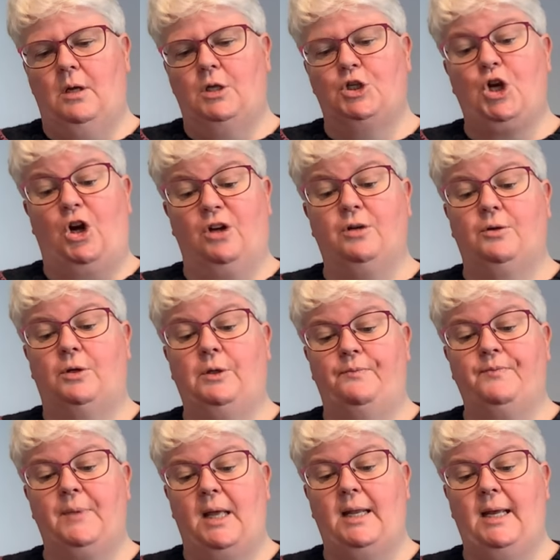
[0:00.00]
Charcoal,
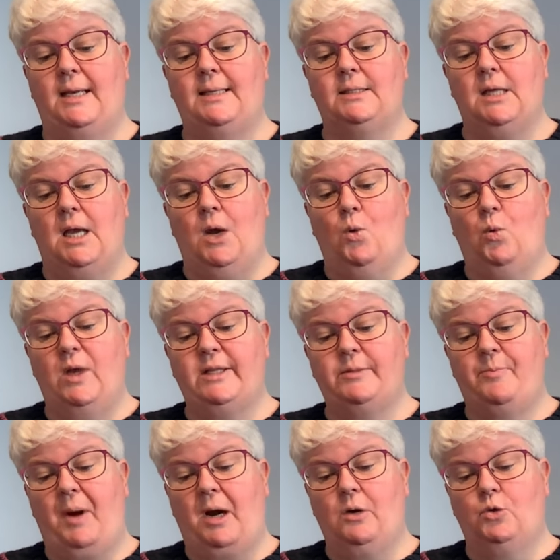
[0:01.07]
and it is
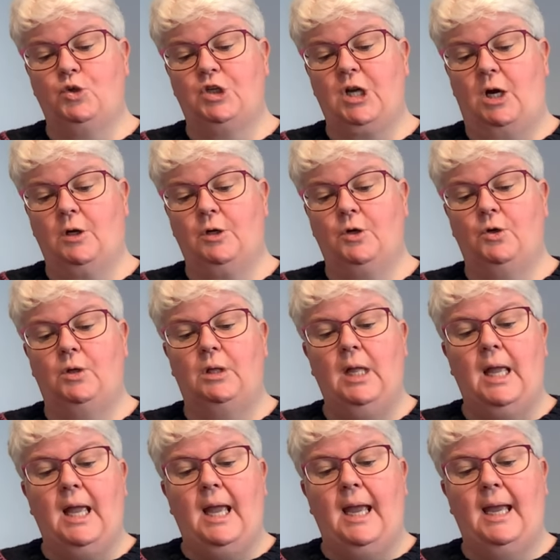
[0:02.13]
Whitbarrow Charcoal.
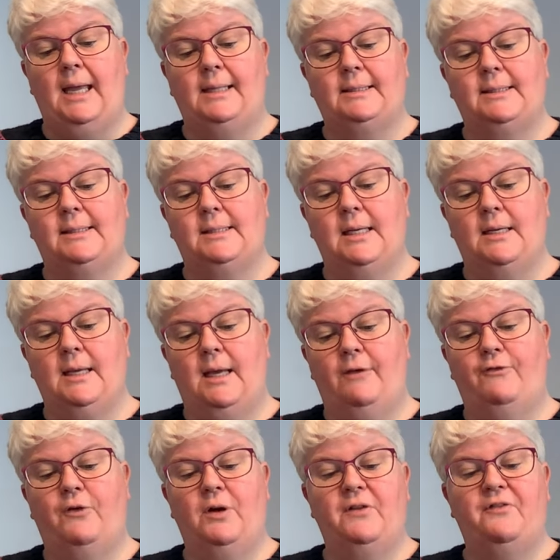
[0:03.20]
It's
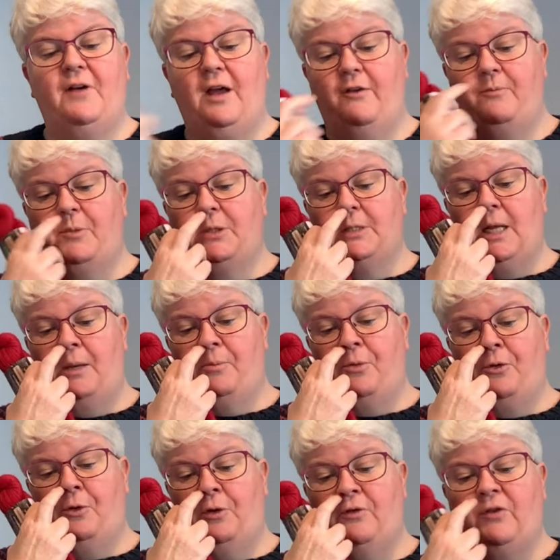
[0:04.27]
45%
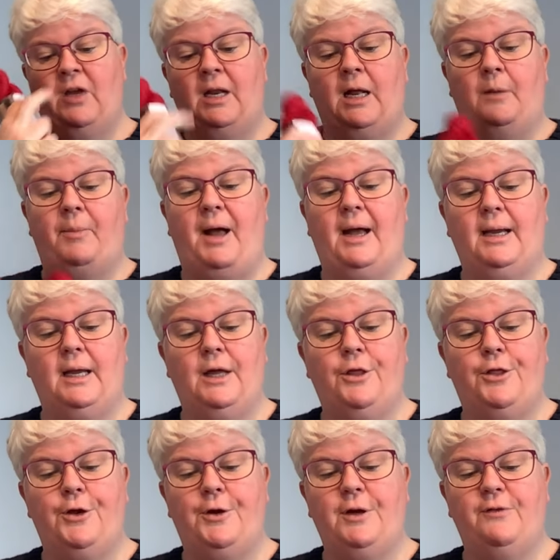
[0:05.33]
Peruvian Alpaca,
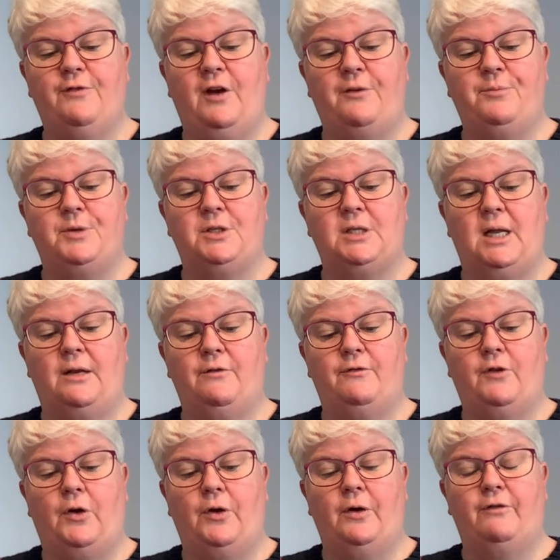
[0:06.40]
35%
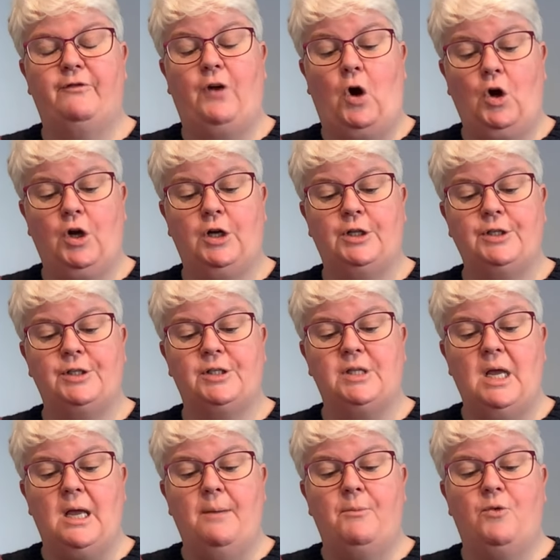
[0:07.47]
Falklands
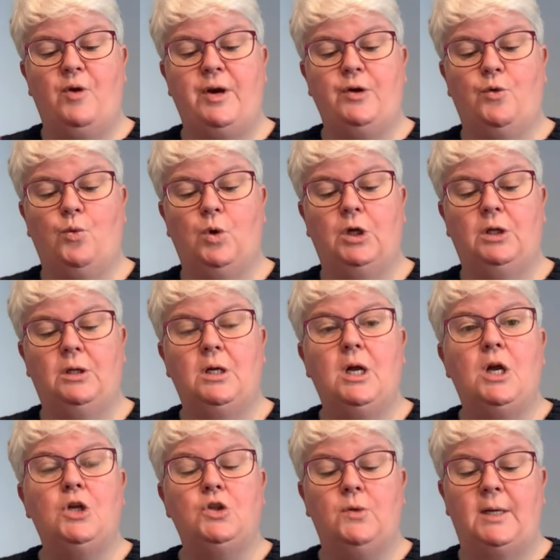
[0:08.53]
Merino Wool,
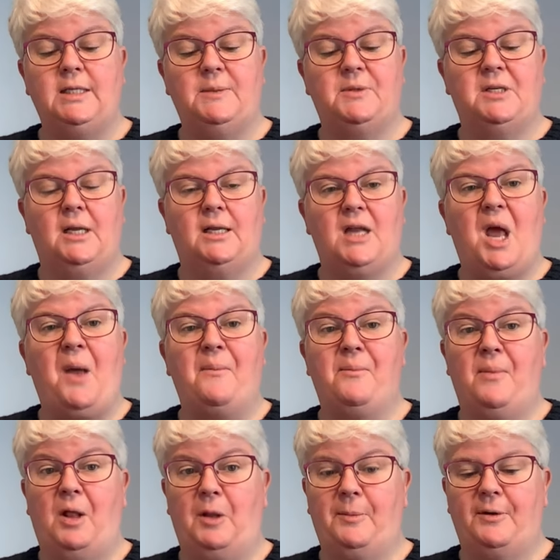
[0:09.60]
20%
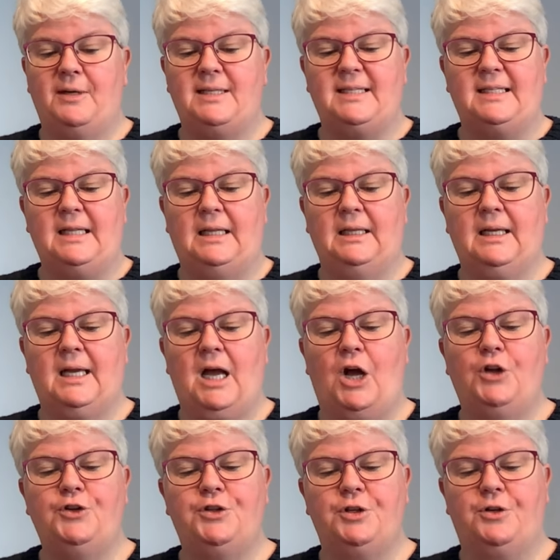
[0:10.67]
Mulberry Silk,
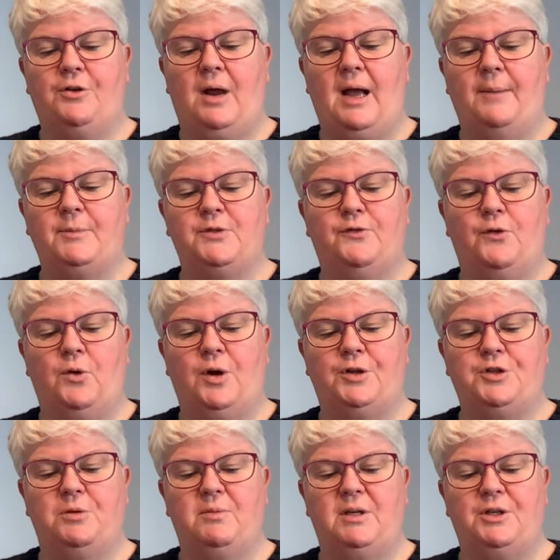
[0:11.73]
100 grams,
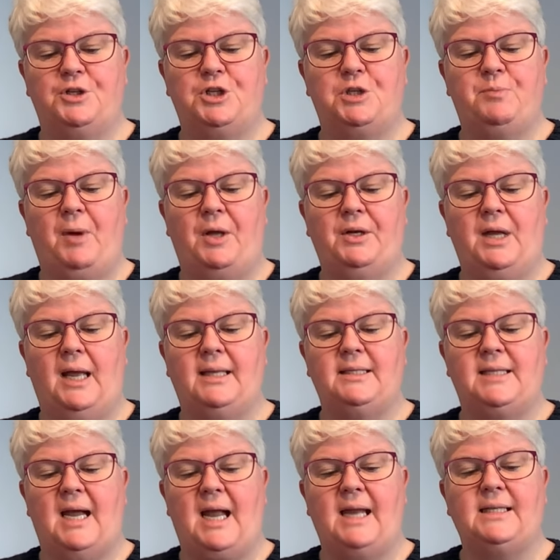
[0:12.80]
400 meters spun and
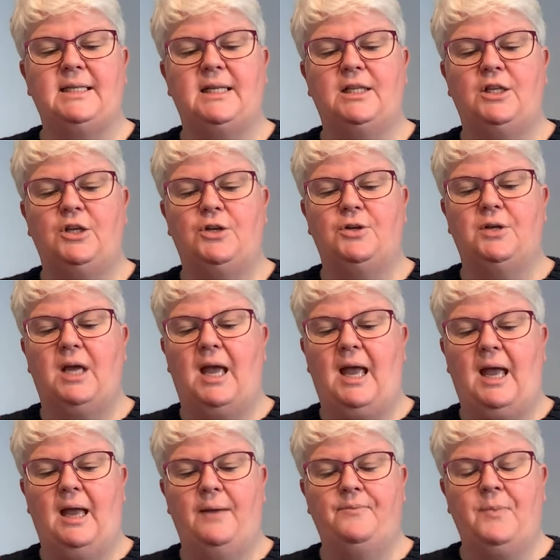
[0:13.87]
dyed in the
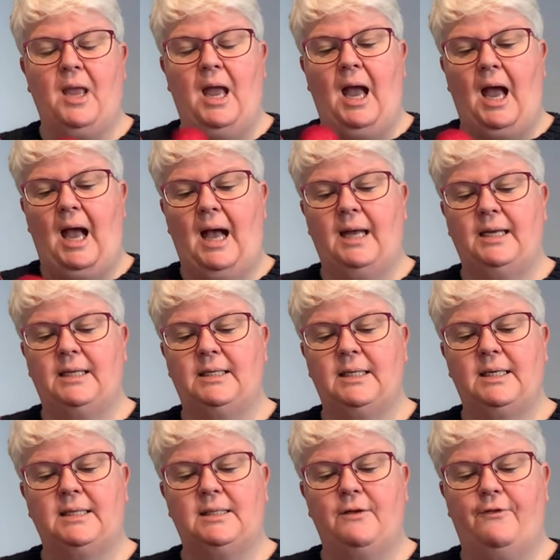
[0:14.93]
UK. And it
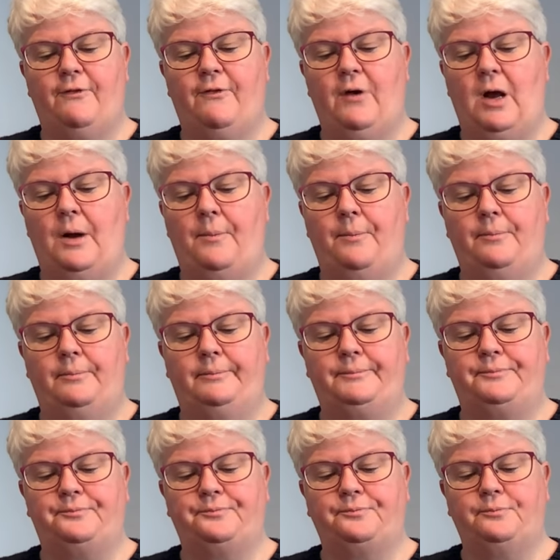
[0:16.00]
is from
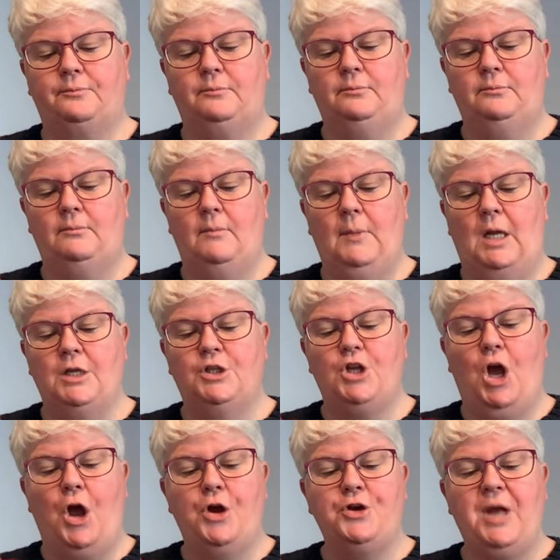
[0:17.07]

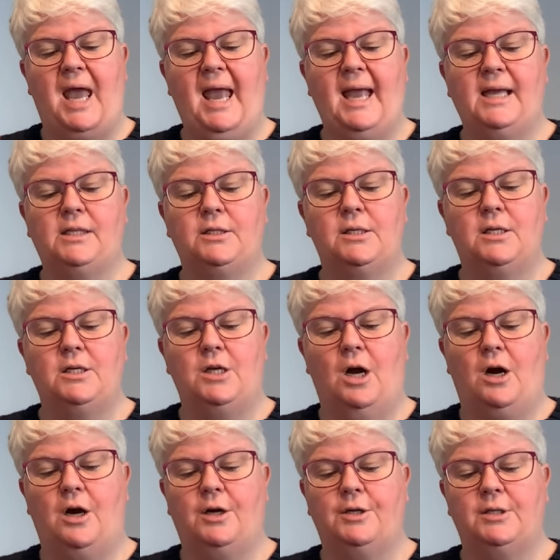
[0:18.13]
Town End
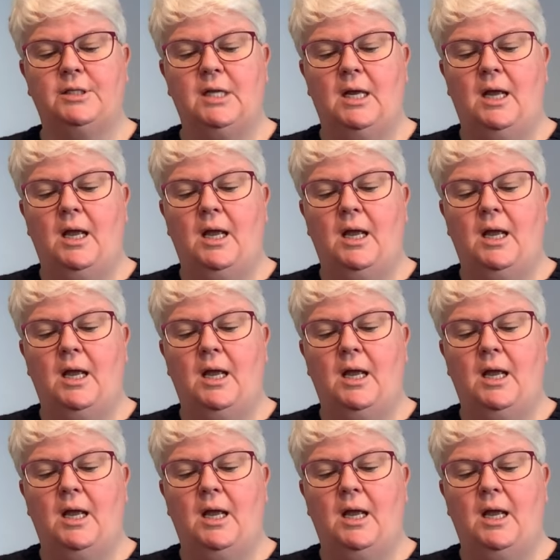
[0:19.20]
Yarns.